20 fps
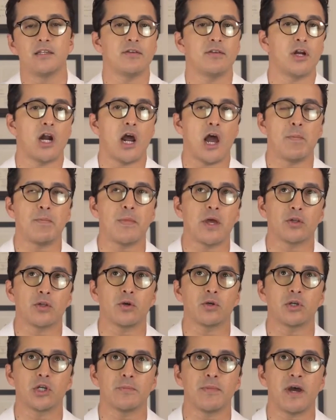I'm not
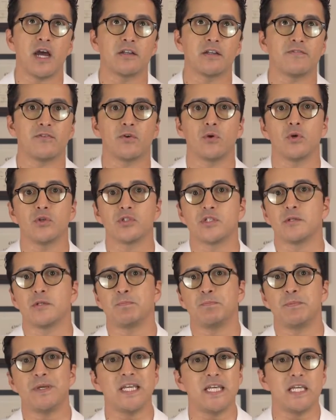talking about
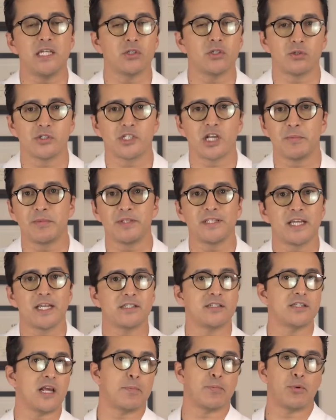frozen peas or something
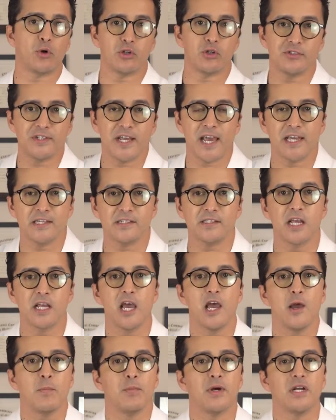that's not processed,
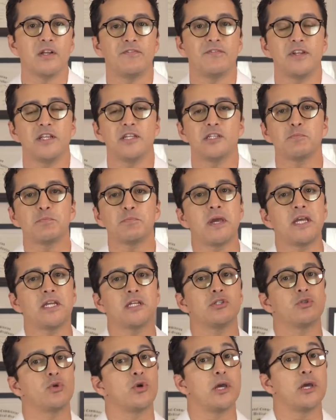but if it is made
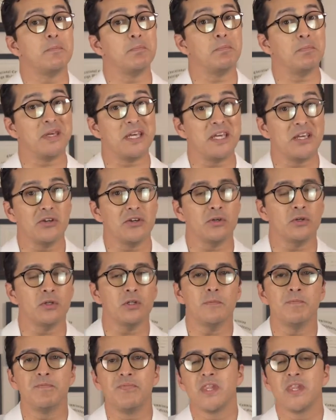into a
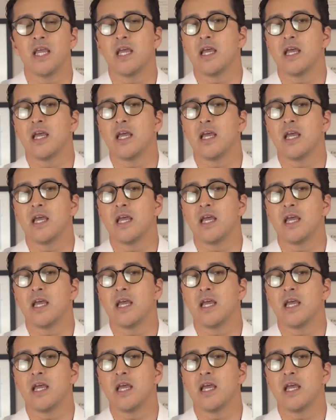meal,